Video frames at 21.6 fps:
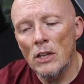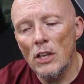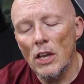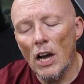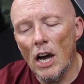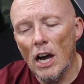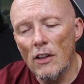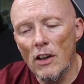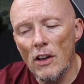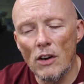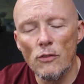
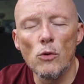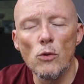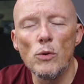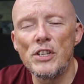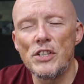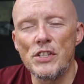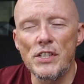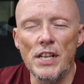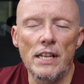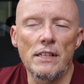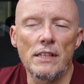I've
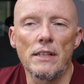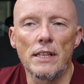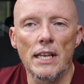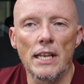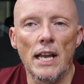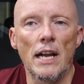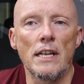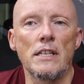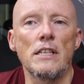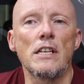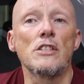always said that the
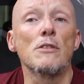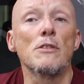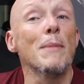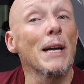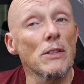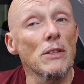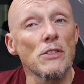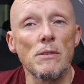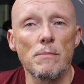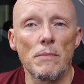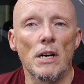Caddy is a
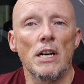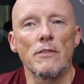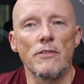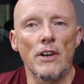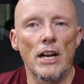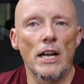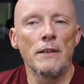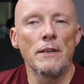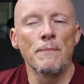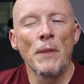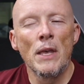mountain bike
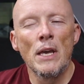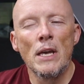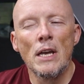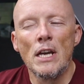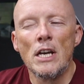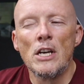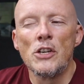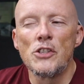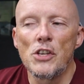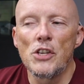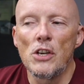van.
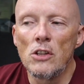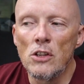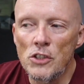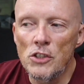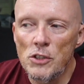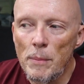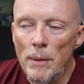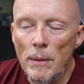So lots of